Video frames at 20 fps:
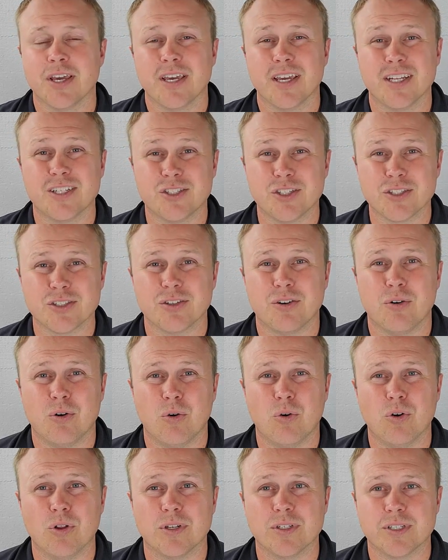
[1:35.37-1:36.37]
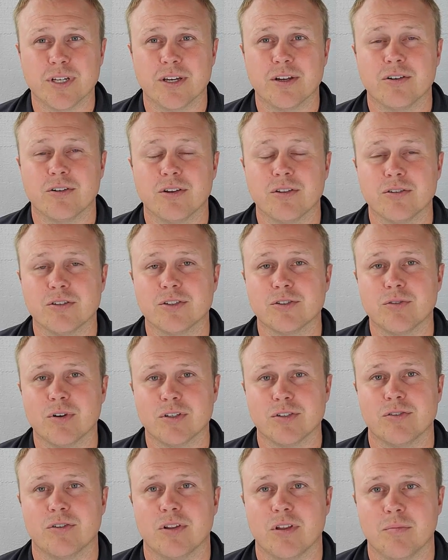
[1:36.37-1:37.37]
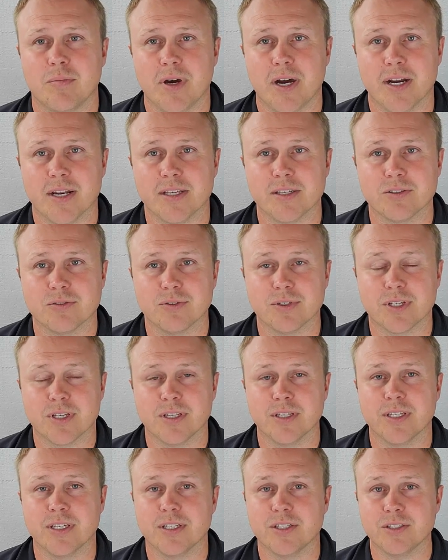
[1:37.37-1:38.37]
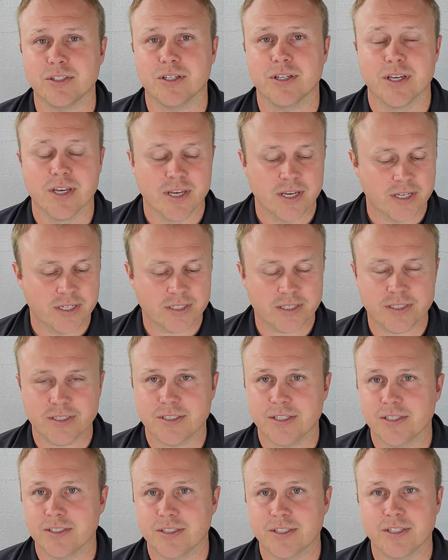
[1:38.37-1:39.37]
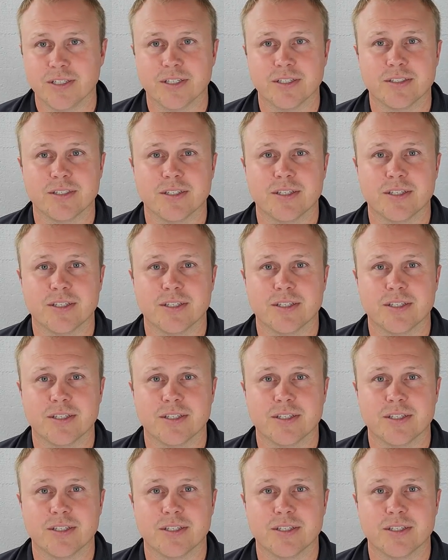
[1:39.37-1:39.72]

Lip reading: It's just a whole entire another stressor on the body. So it can lead to dizziness.